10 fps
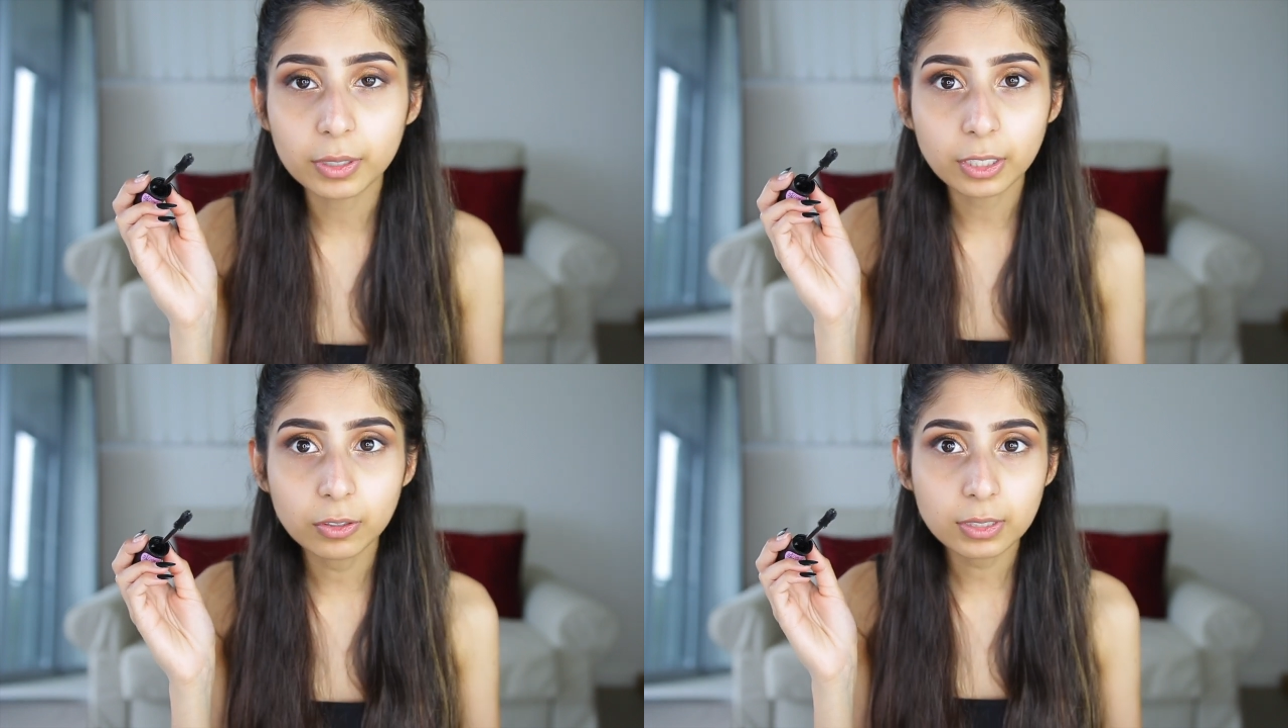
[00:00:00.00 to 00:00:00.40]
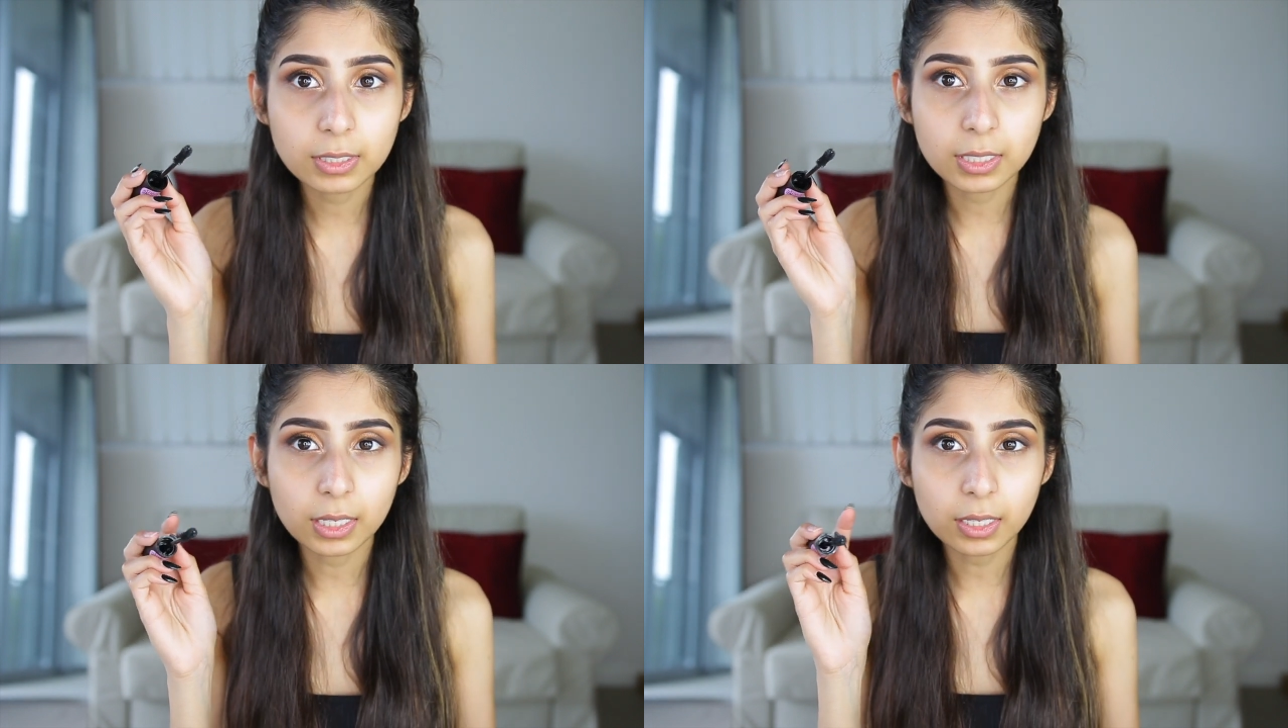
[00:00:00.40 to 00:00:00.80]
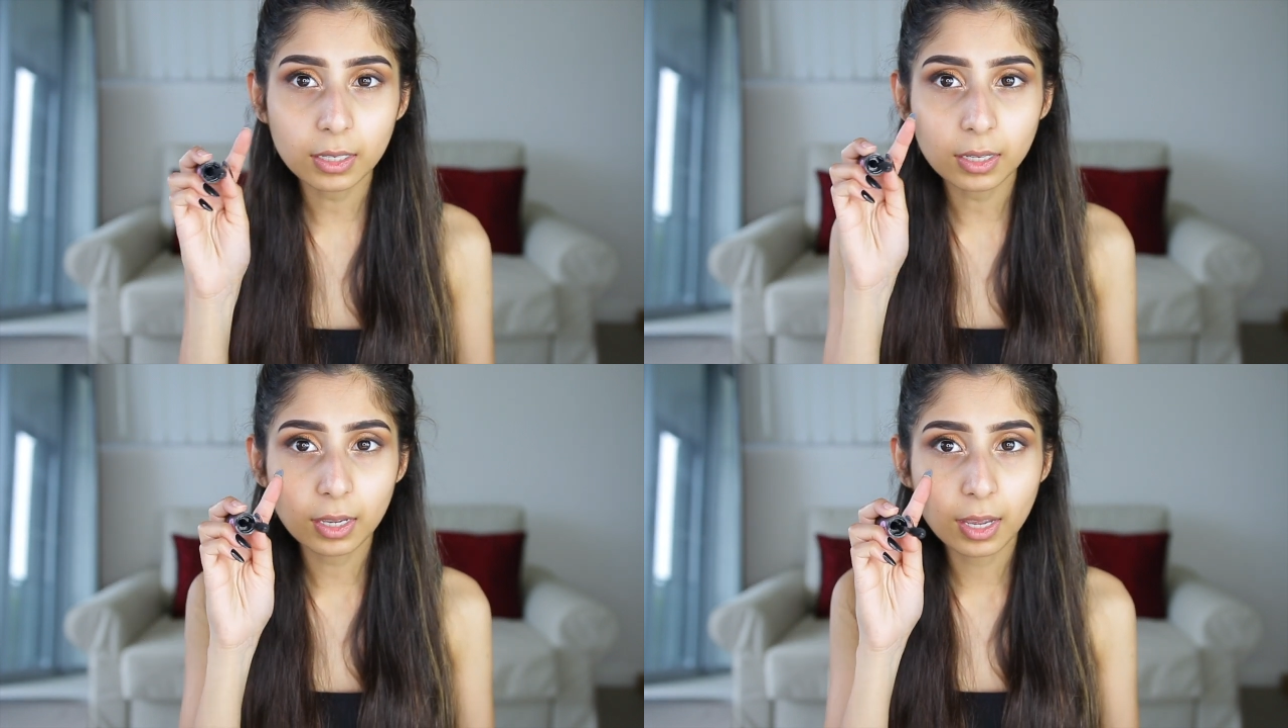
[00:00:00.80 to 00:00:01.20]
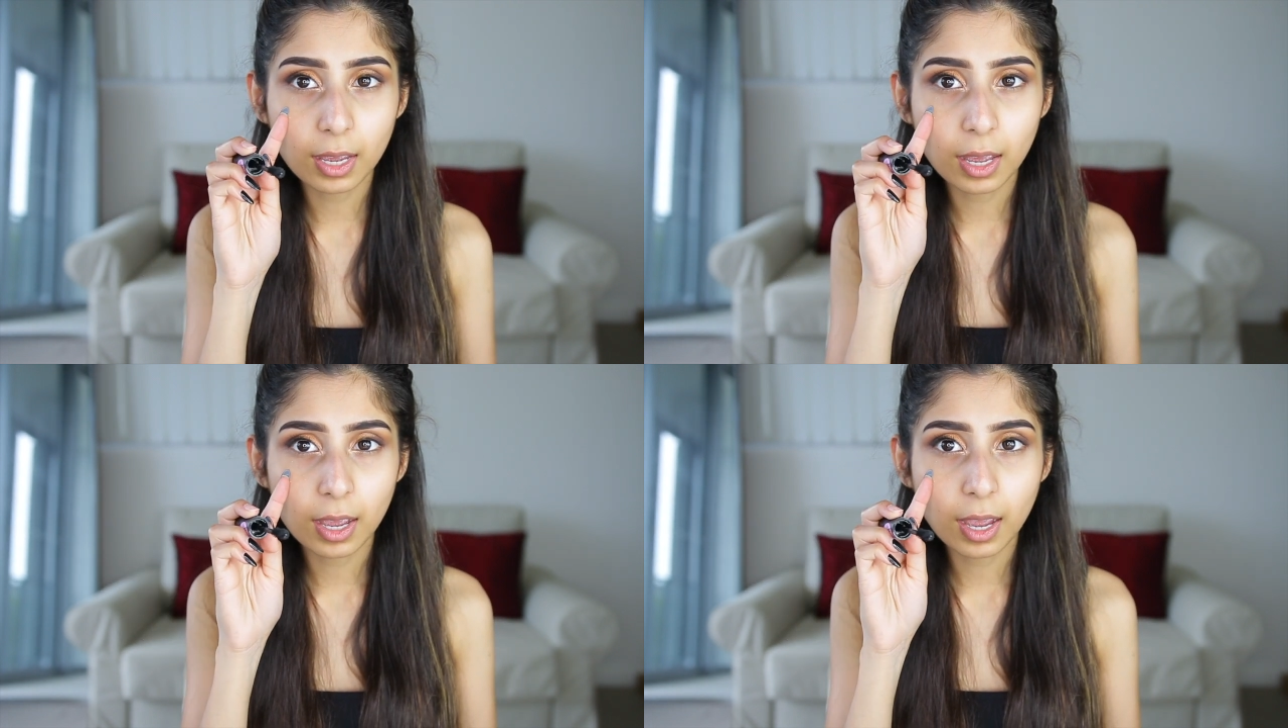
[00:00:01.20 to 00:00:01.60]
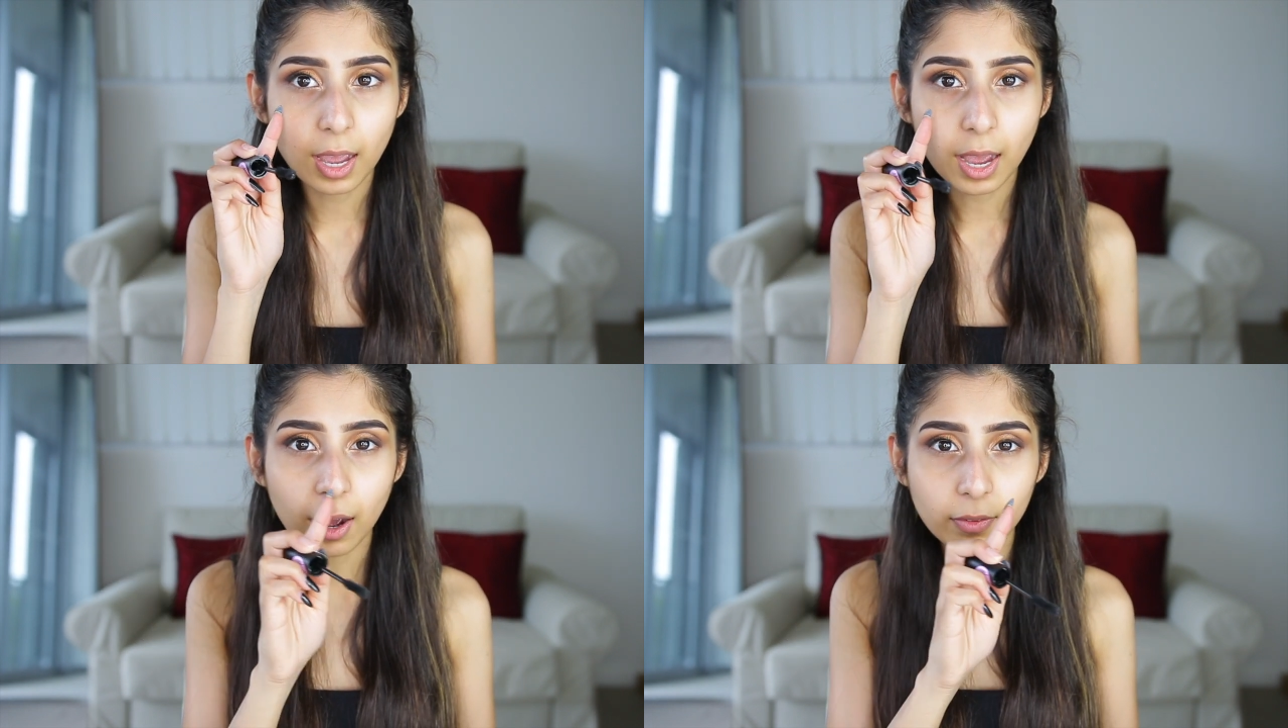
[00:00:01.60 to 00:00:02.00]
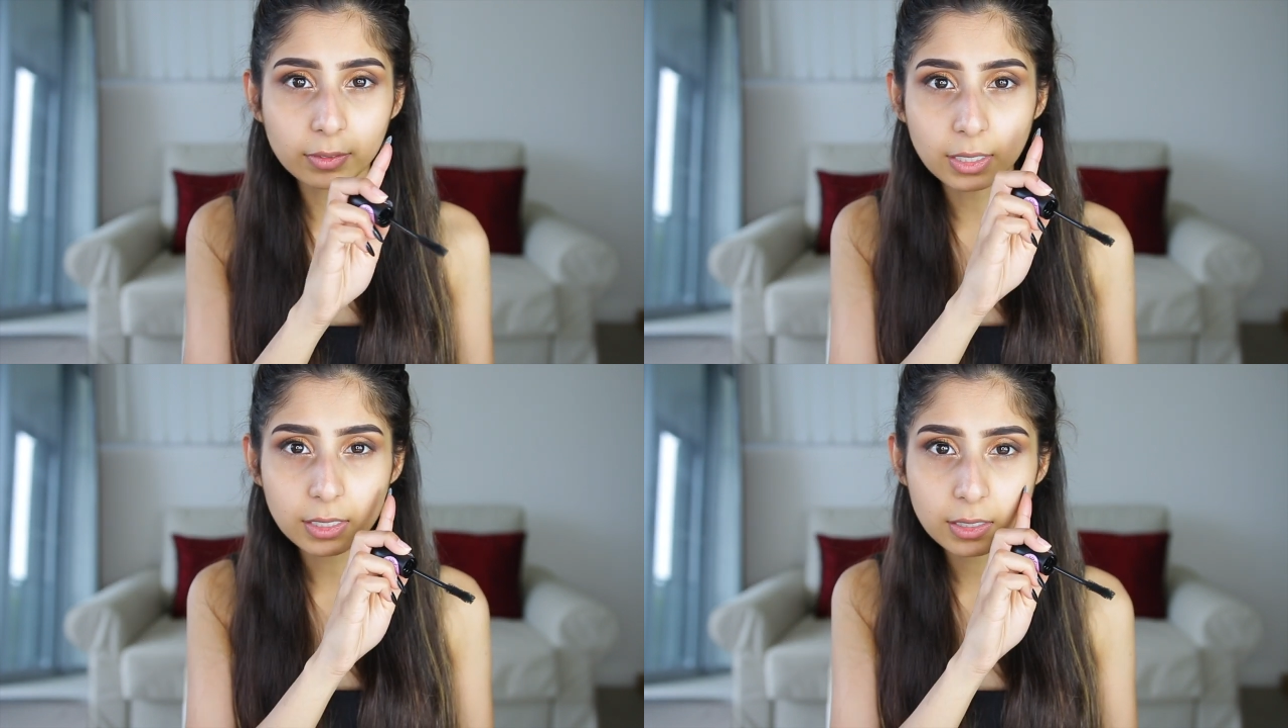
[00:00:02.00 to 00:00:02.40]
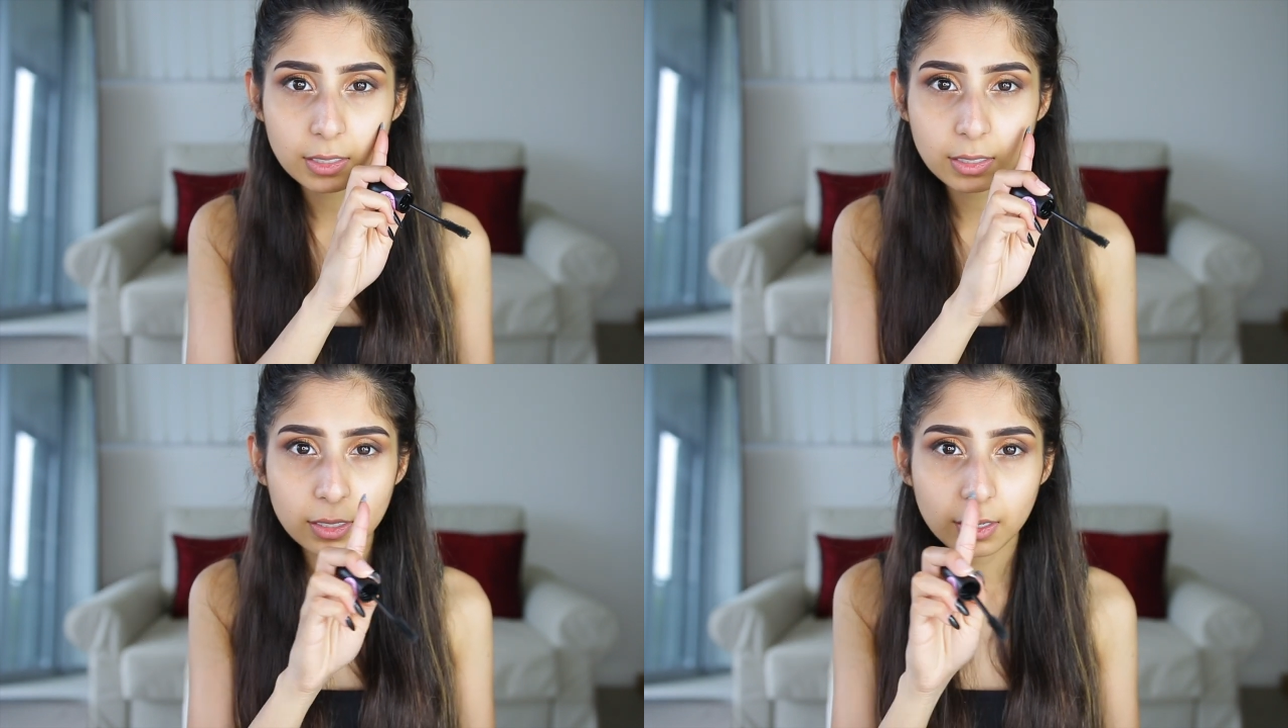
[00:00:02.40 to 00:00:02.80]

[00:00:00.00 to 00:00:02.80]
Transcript: Can you see how this...